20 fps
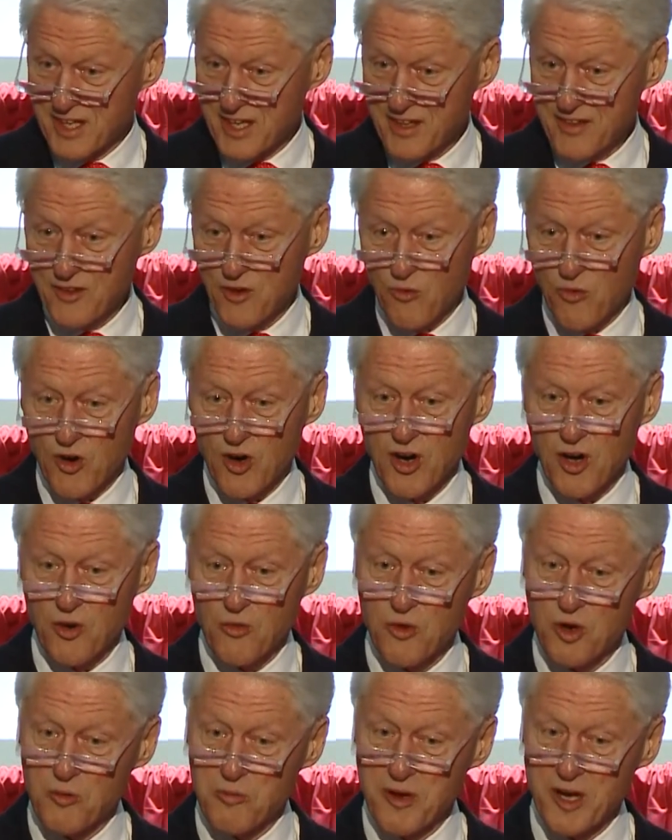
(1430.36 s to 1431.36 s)
The world
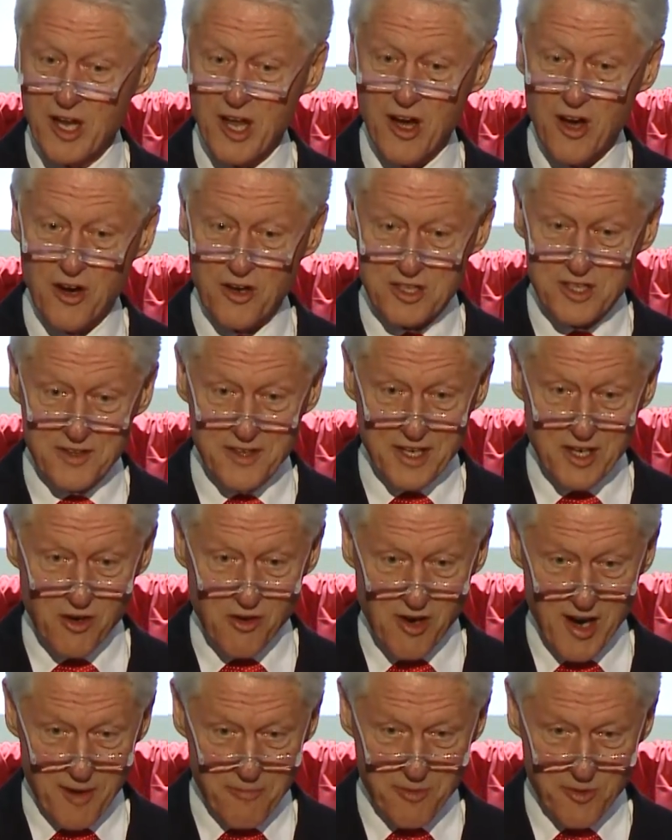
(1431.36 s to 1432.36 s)
will belong to the
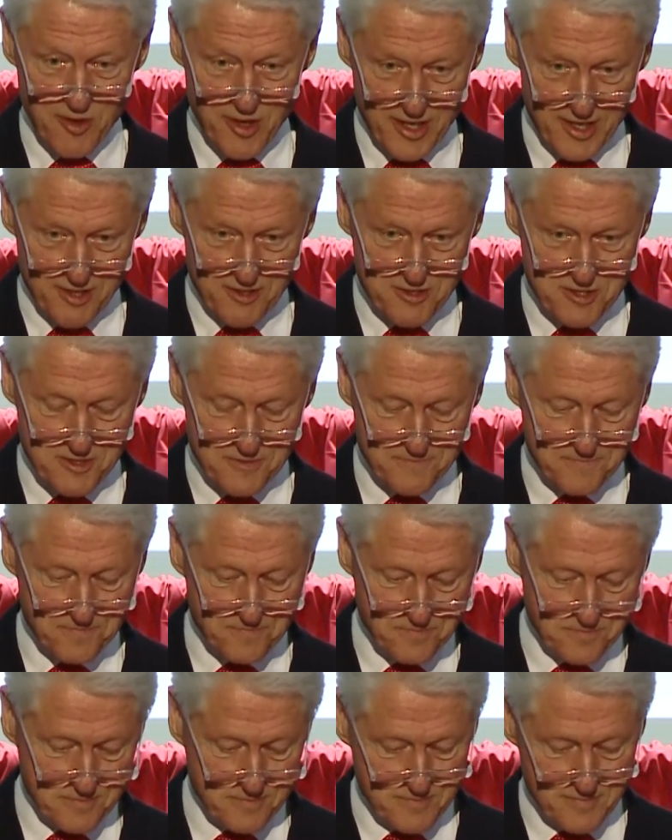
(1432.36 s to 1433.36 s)
cooperators.
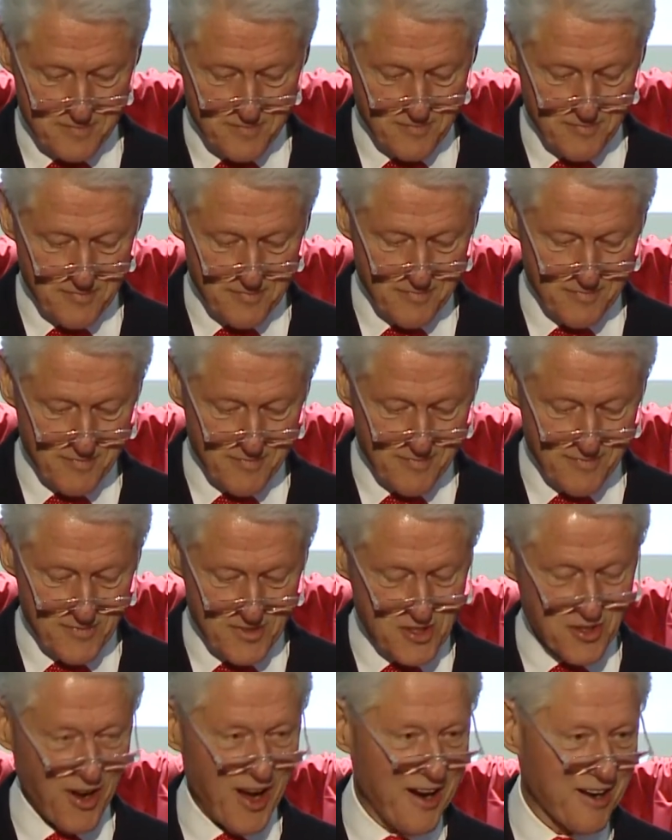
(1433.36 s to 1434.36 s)

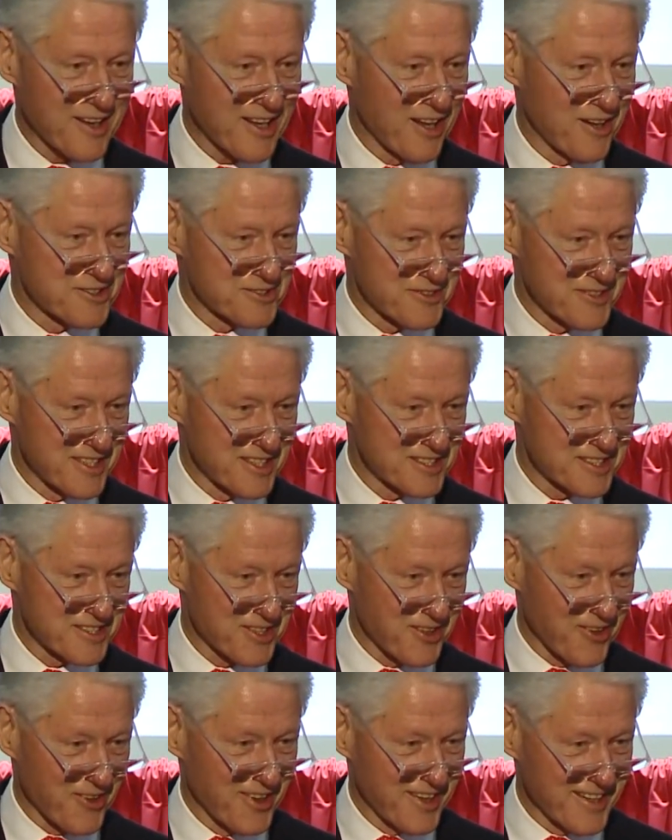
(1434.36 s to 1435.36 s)
So I'll close with this
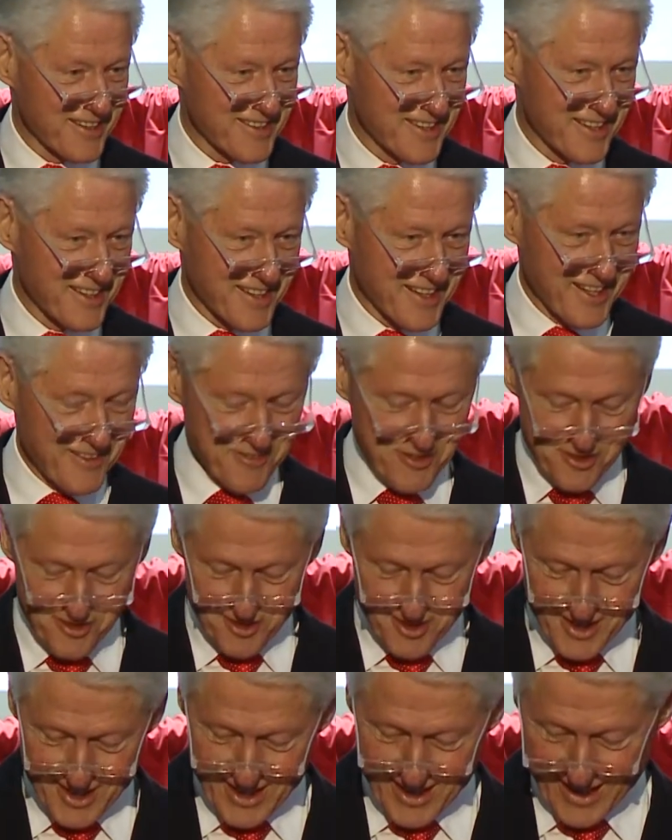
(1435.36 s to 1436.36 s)
story. It'll give you a
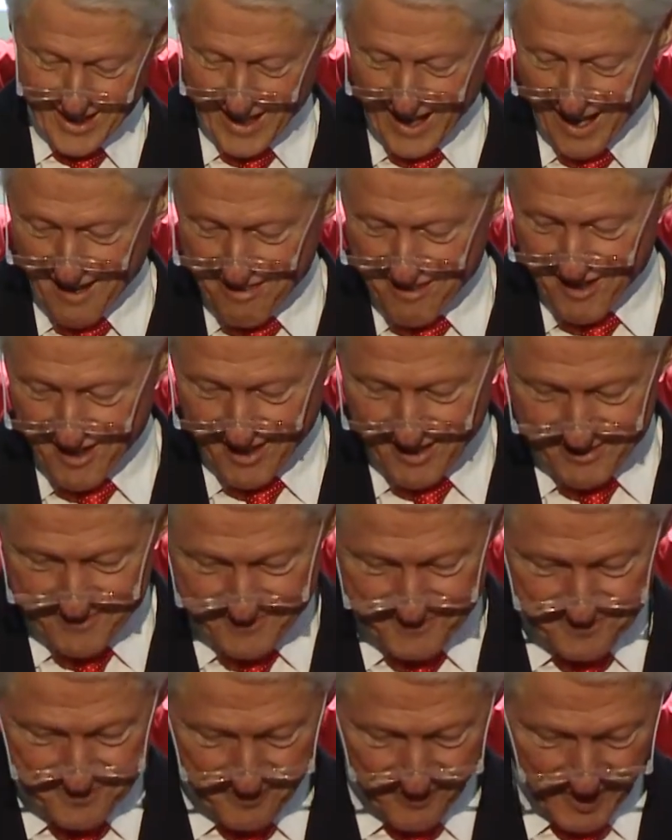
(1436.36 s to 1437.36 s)
kick, I think.
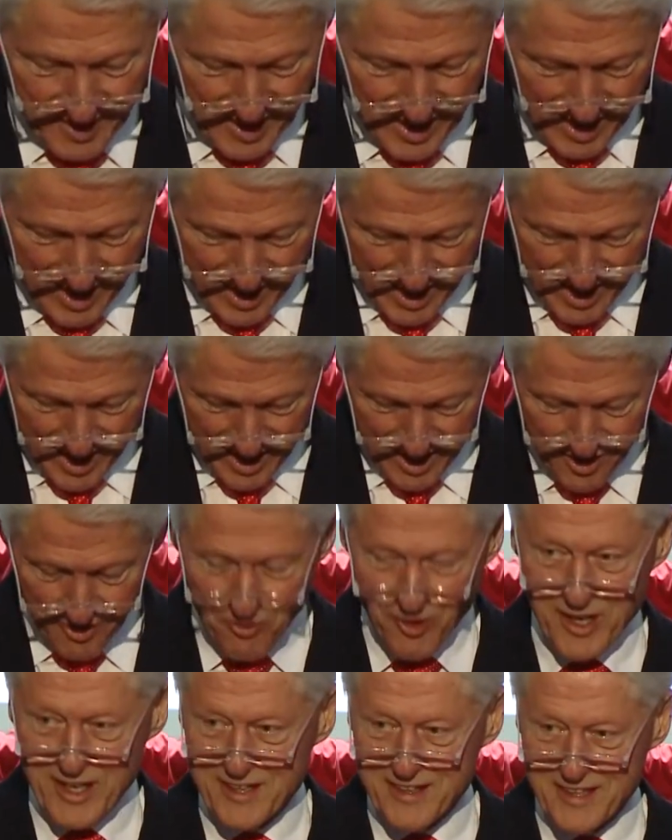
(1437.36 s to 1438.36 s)

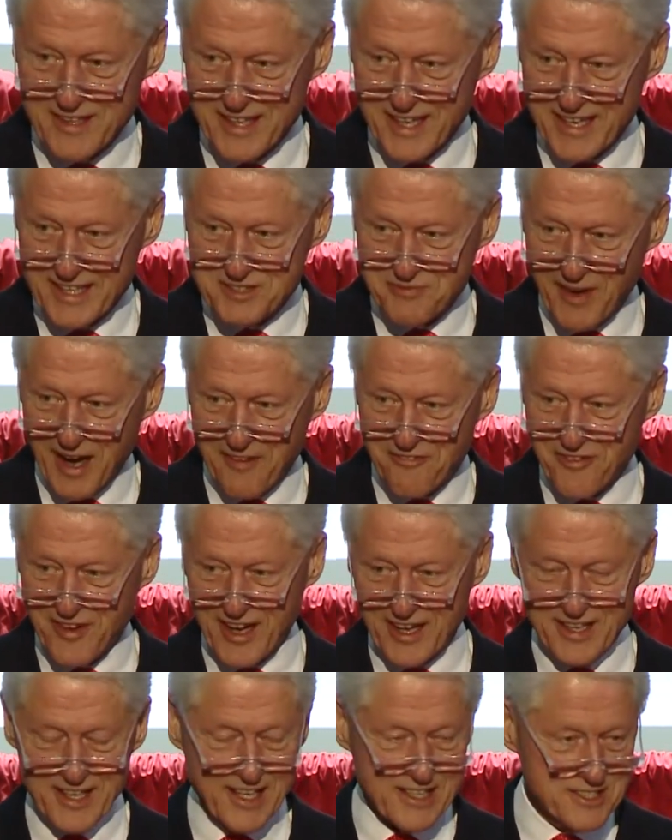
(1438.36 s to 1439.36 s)
One of the things my
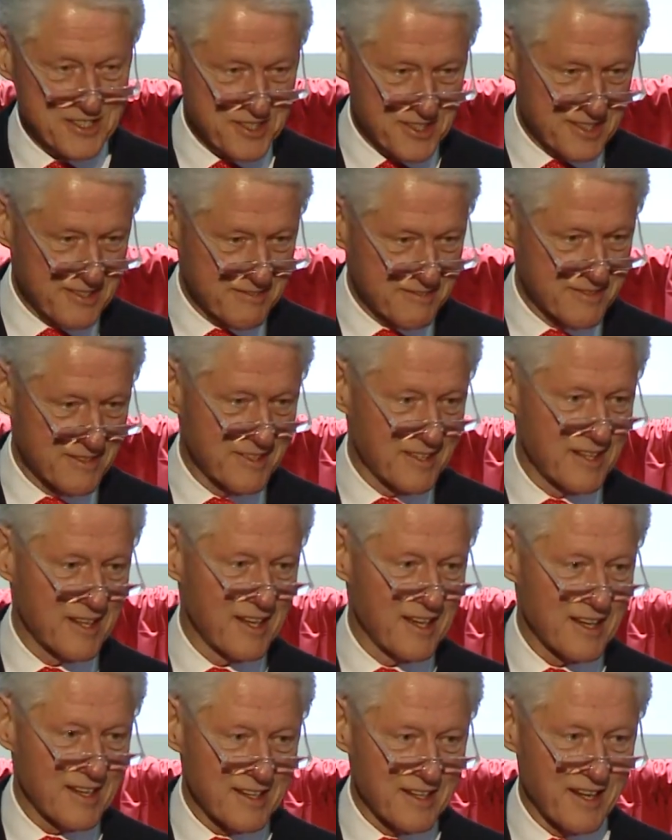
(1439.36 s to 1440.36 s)
foundation
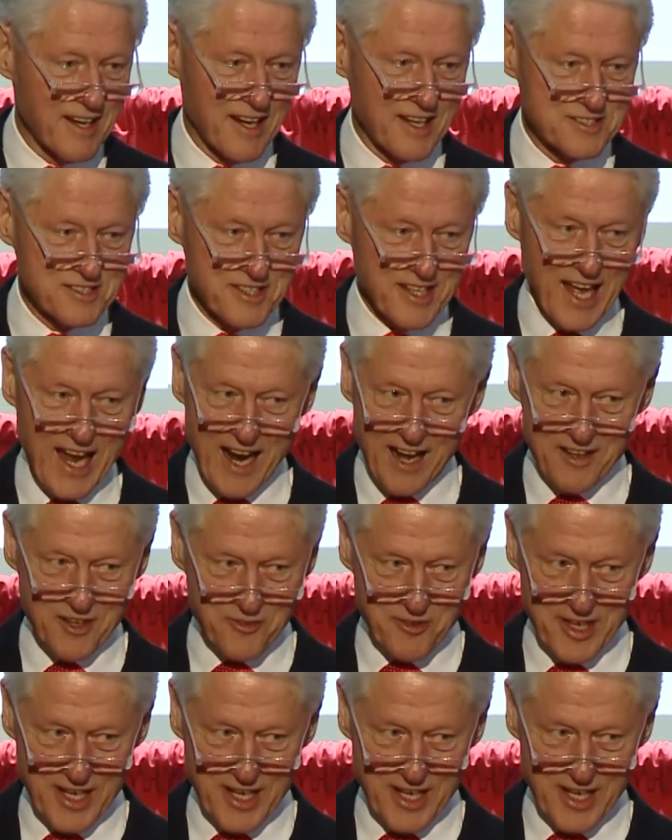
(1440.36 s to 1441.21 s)
does now that we